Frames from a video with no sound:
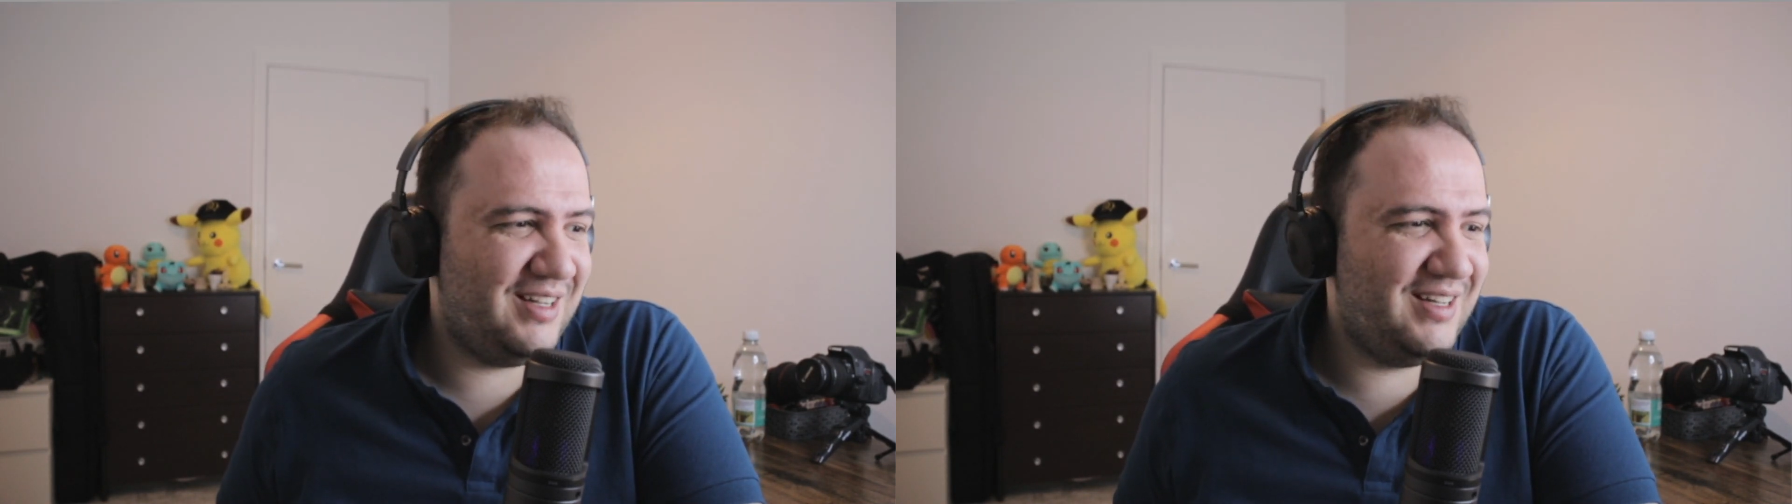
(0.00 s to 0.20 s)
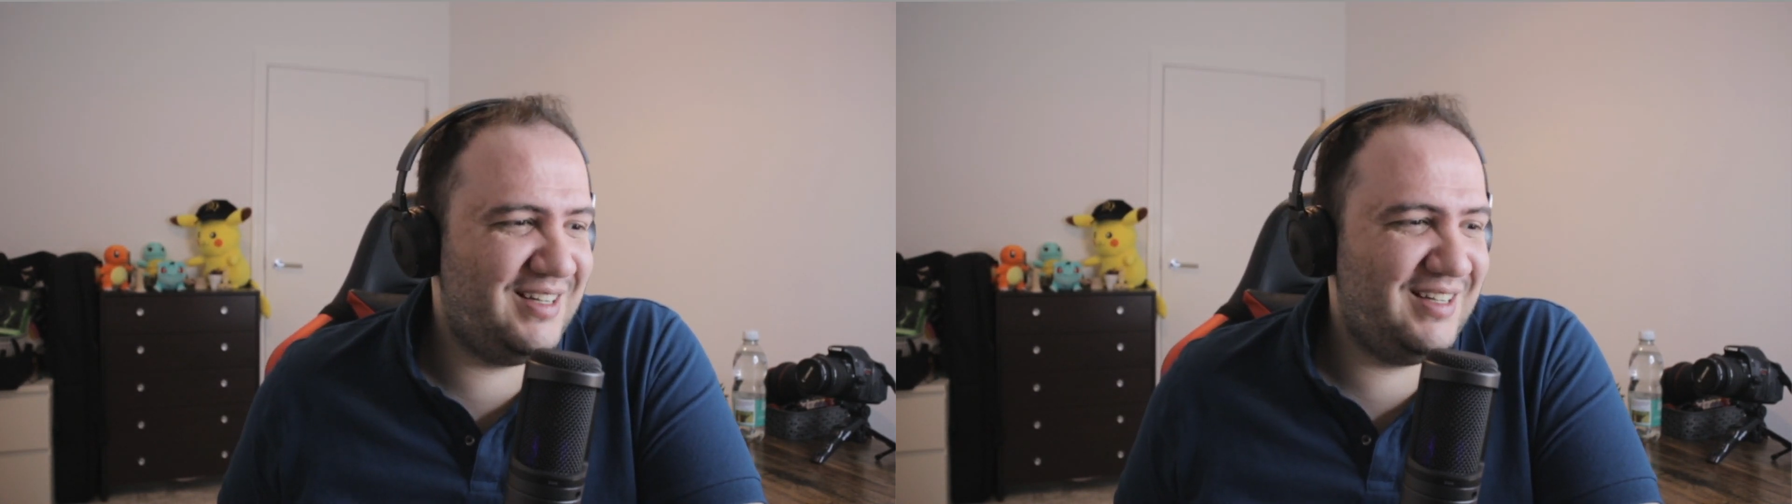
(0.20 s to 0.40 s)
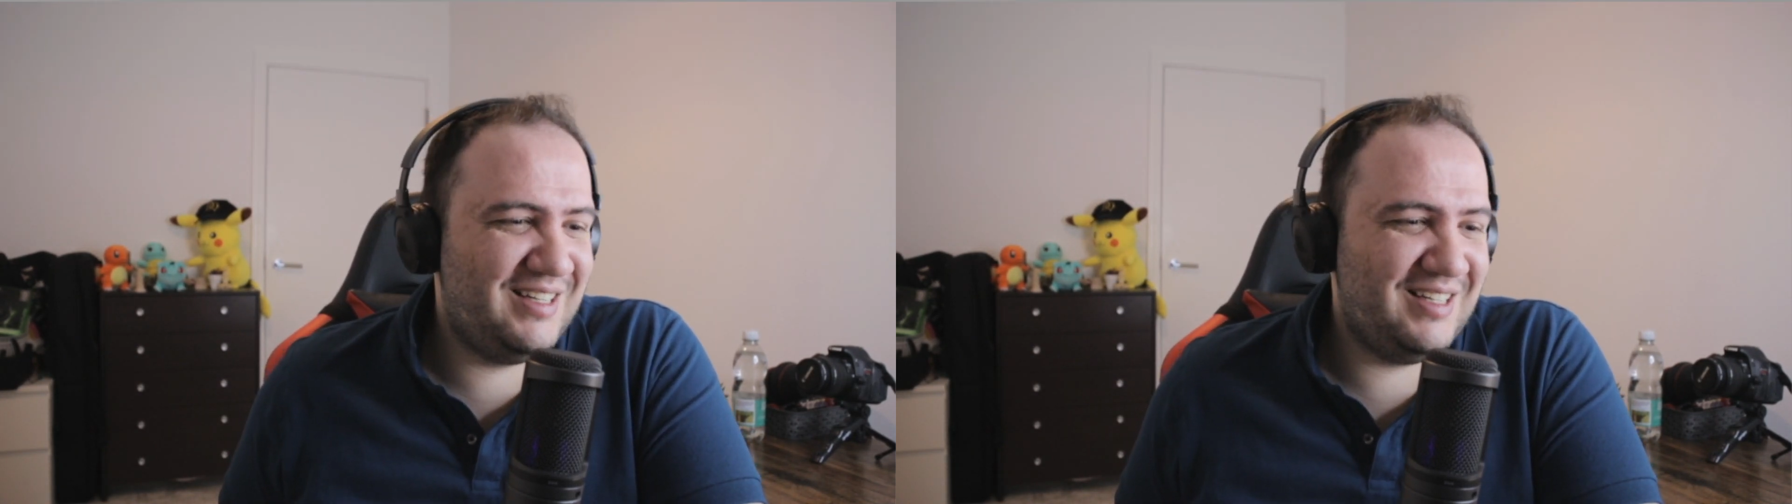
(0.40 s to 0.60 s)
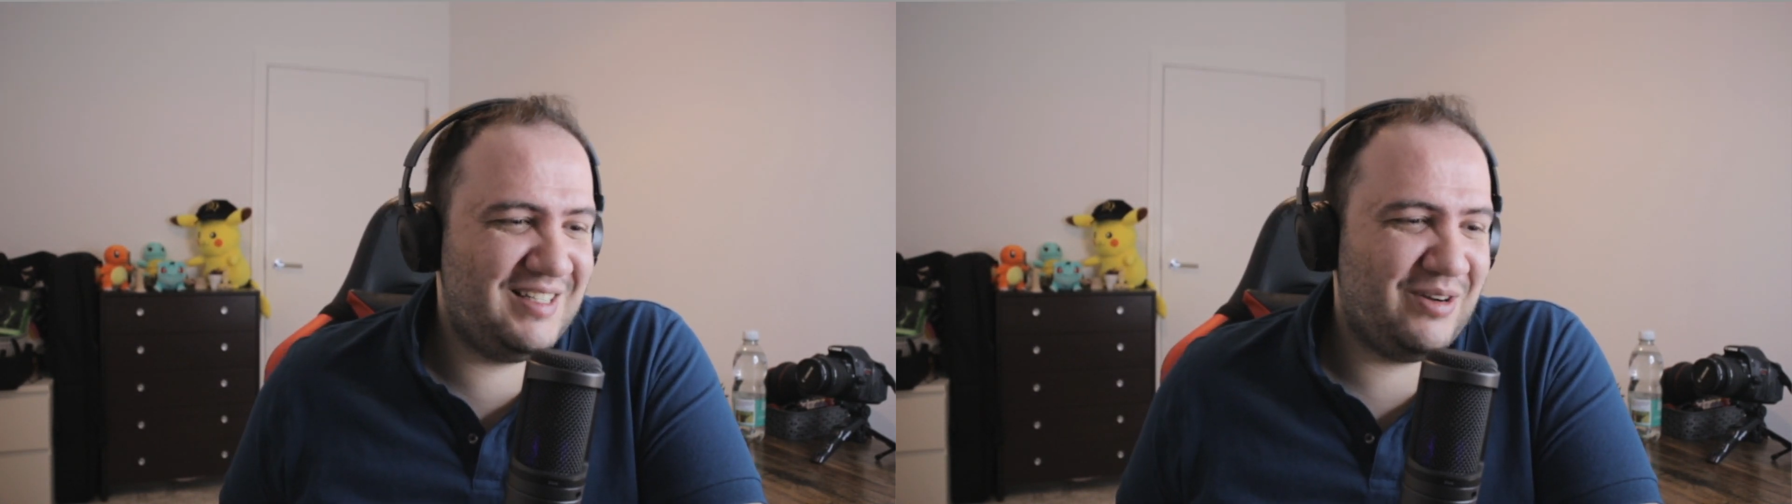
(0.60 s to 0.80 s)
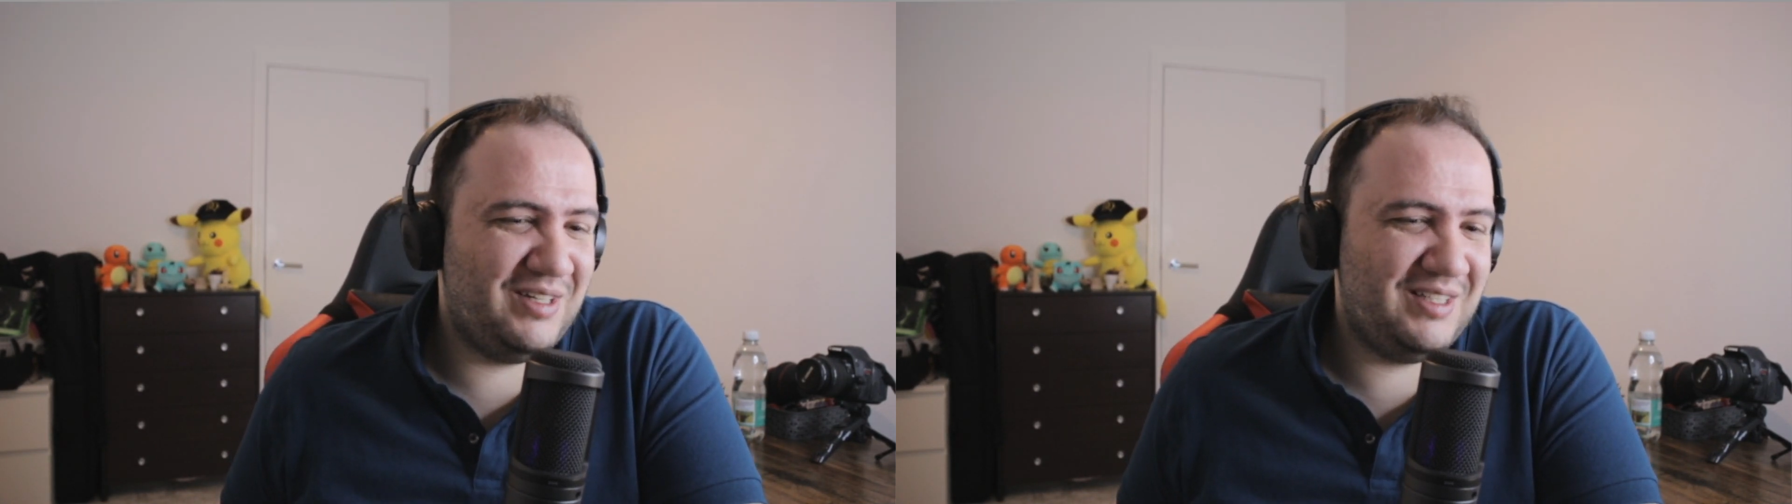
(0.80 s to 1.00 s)
because I
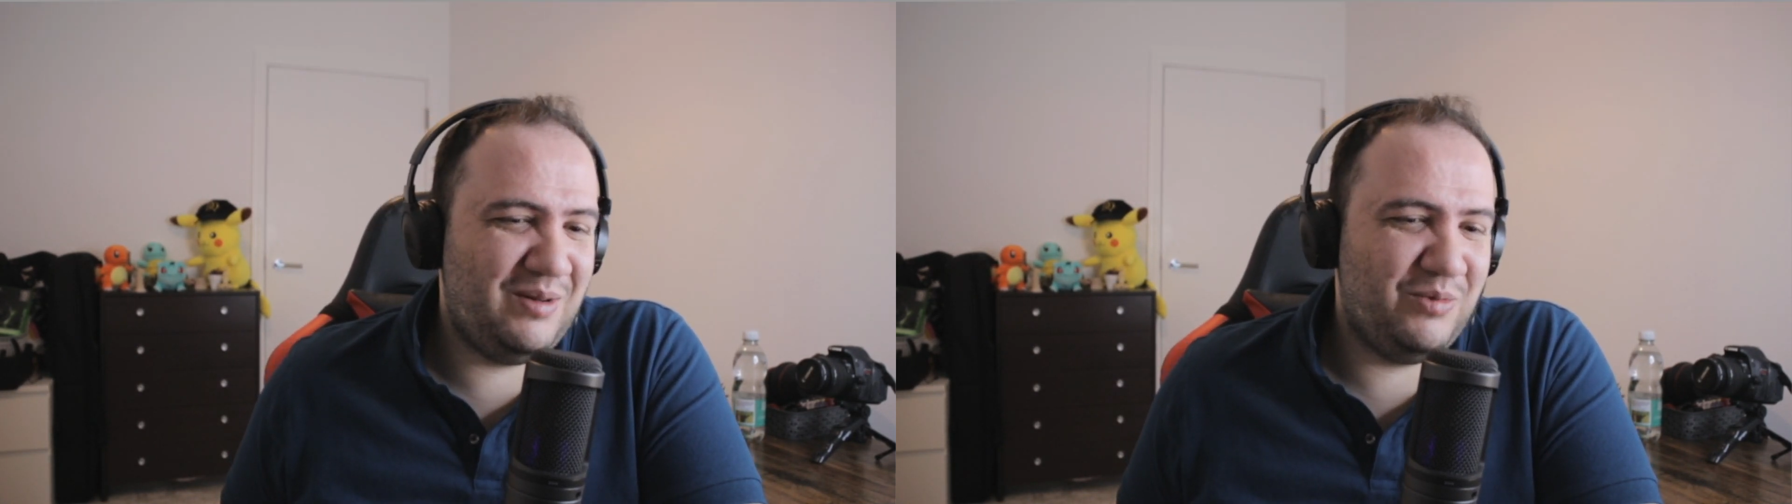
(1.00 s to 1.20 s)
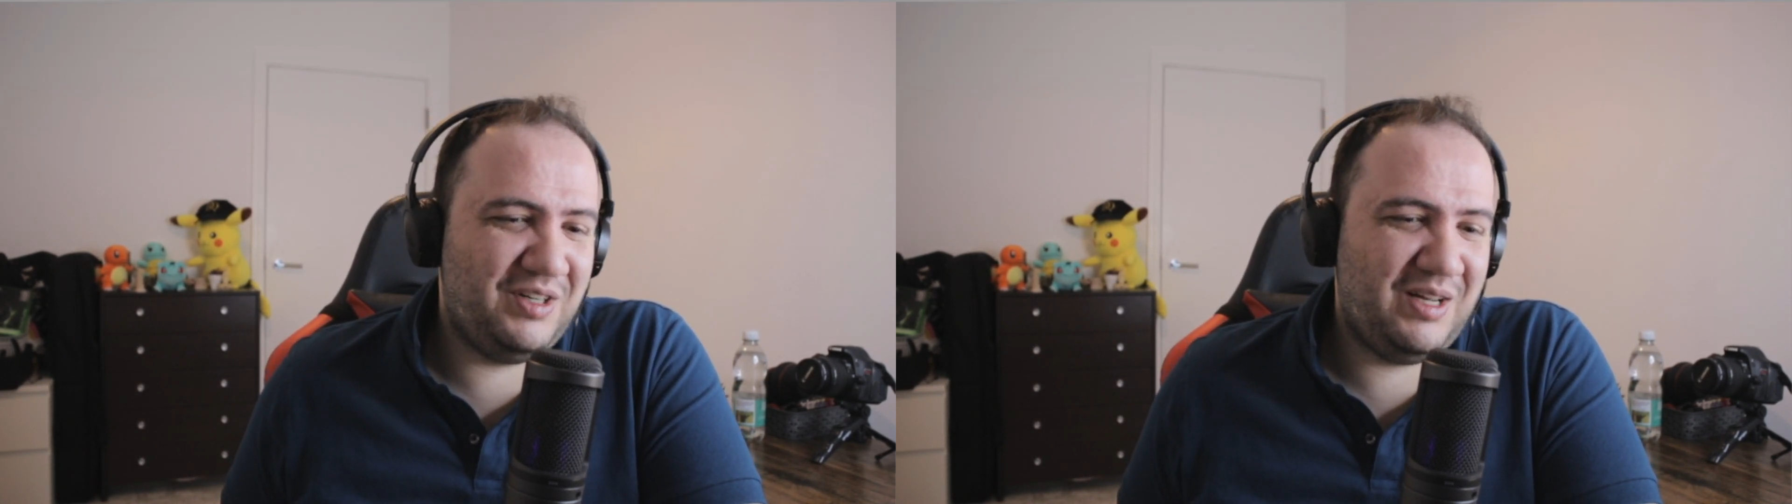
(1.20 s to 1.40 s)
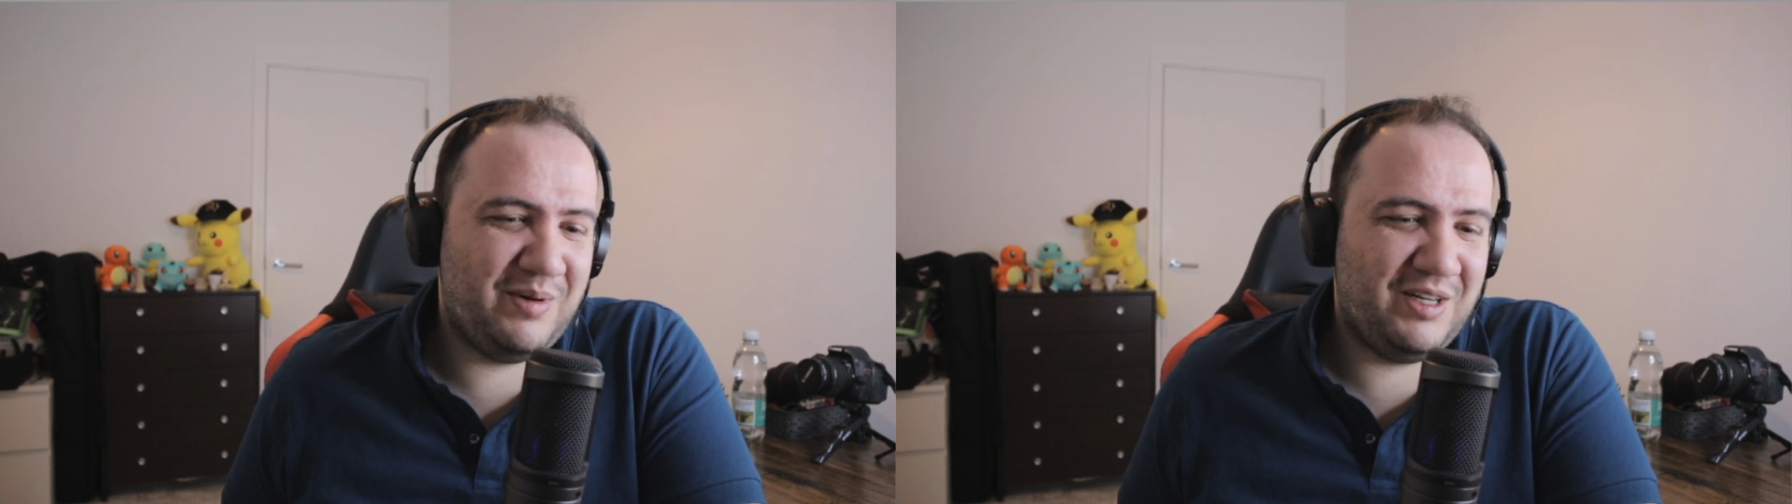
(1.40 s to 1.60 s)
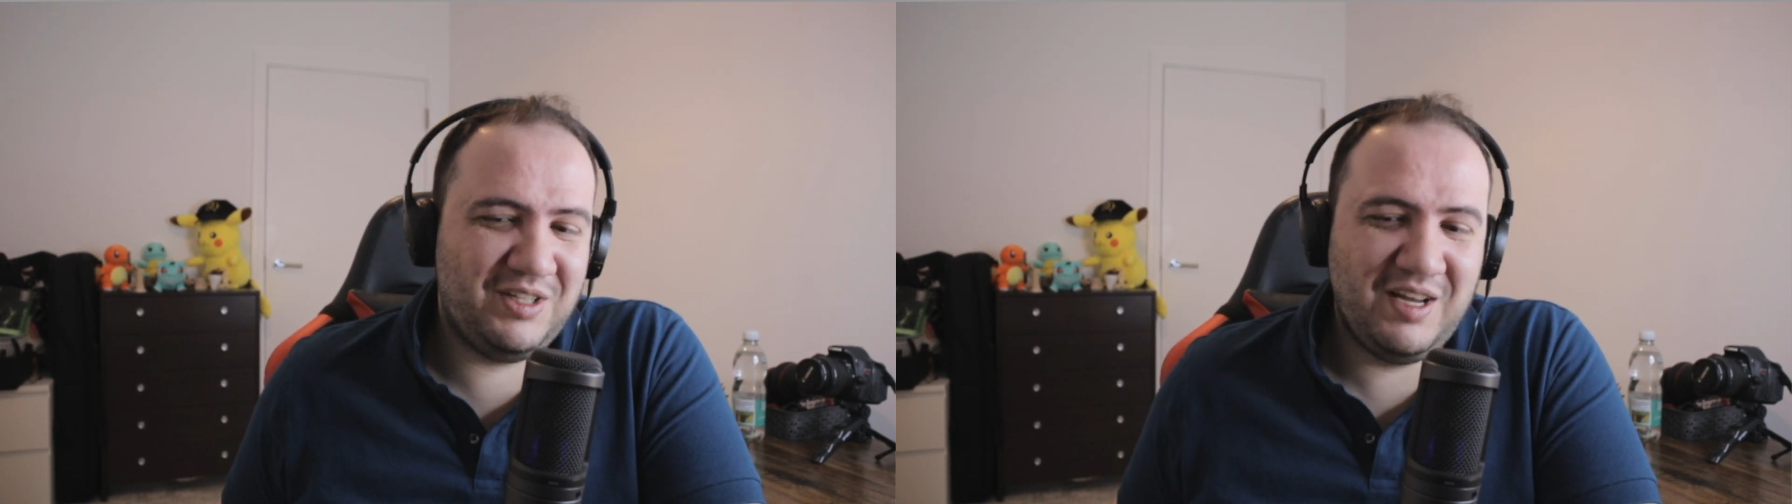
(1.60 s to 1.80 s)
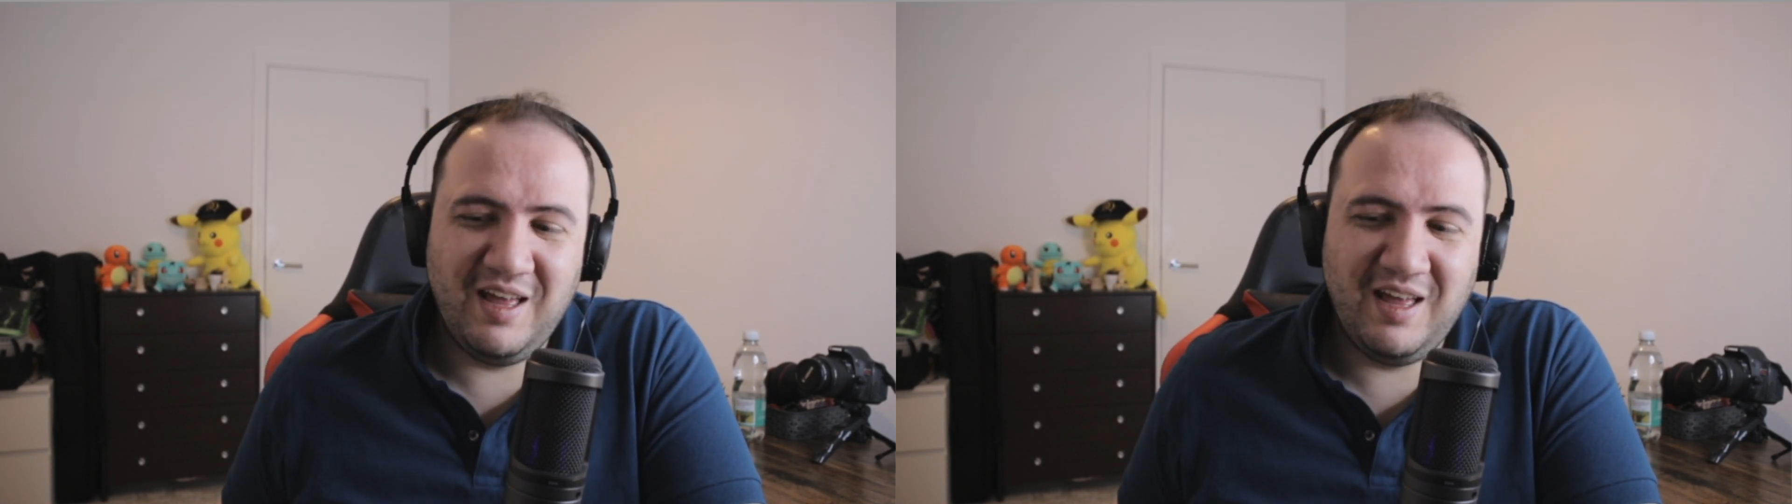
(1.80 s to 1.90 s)
want to see more Dimash.